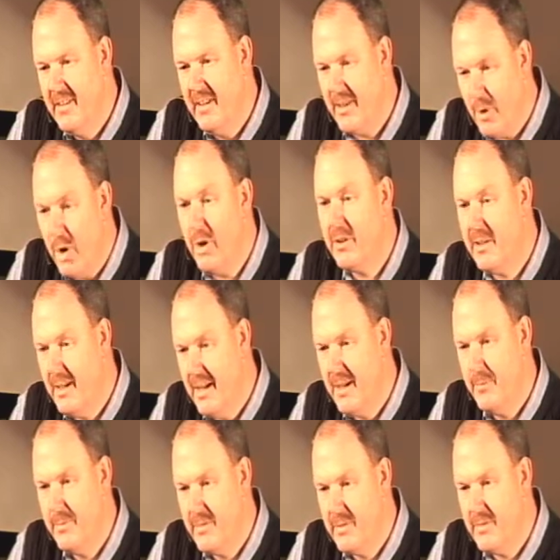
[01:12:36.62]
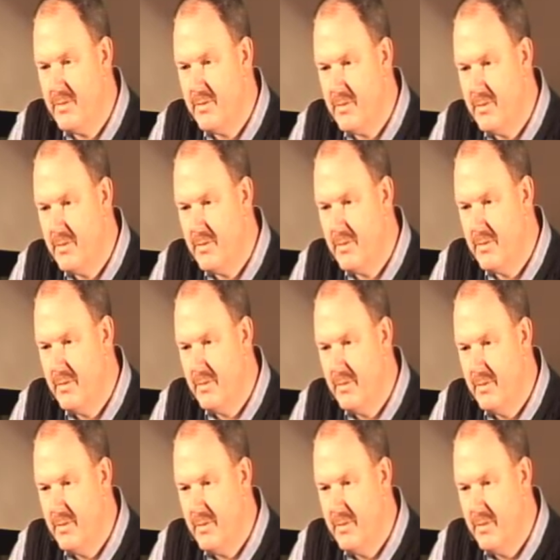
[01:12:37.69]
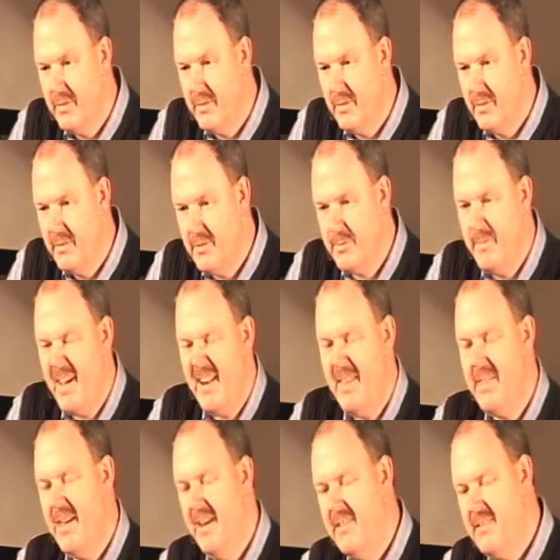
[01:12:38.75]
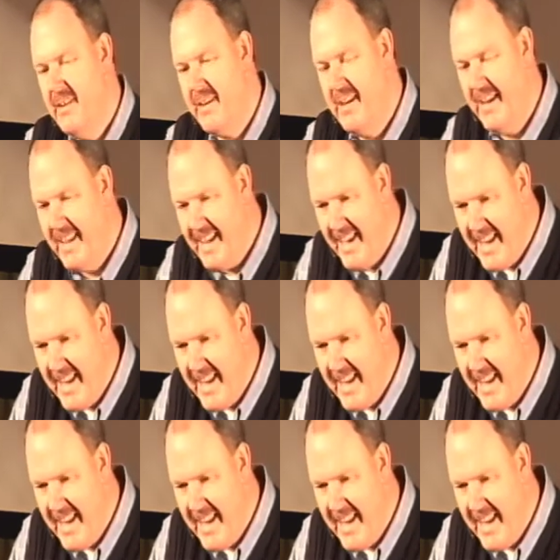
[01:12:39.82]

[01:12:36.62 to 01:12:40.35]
at all times. There's many things that can